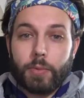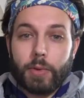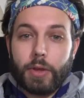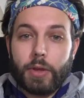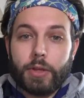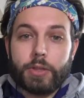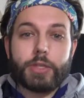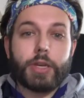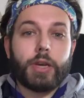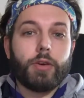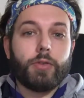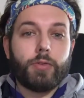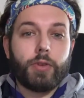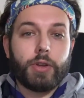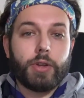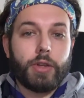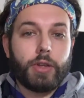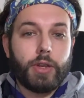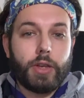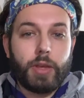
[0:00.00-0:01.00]
Eat
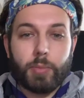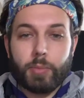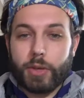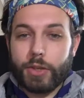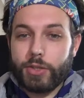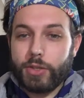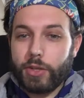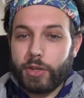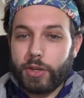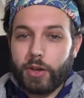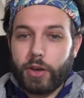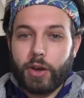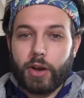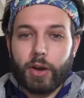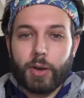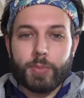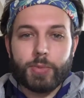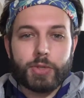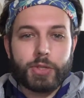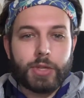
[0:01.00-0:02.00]
healthily, eat plenty of
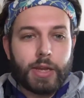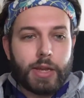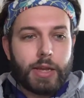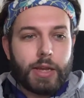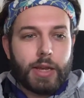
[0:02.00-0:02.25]
carbs.